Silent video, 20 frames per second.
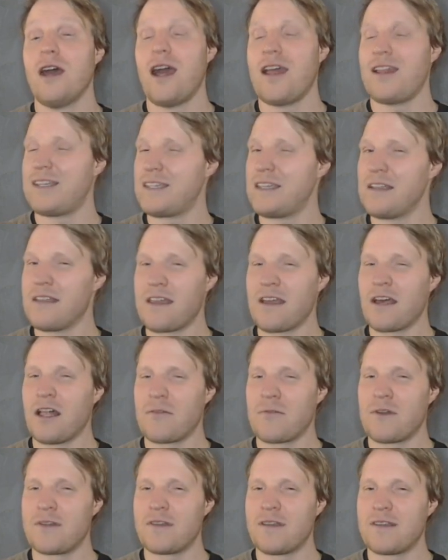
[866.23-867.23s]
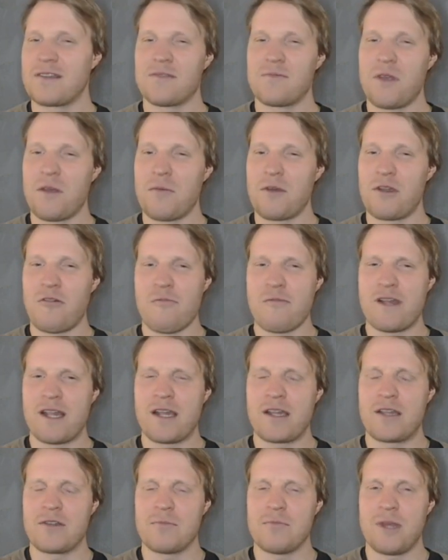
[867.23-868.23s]
I still think Alvarez is a bit of a
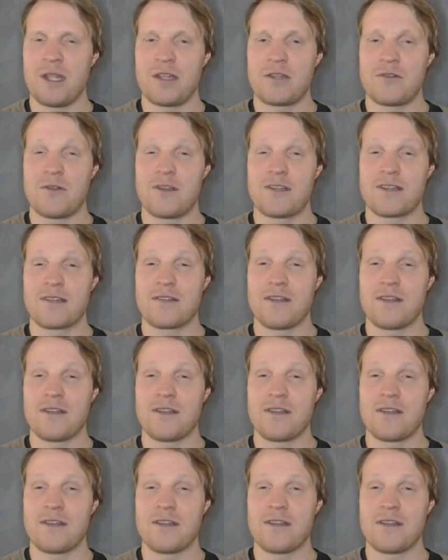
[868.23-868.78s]
minutes risk,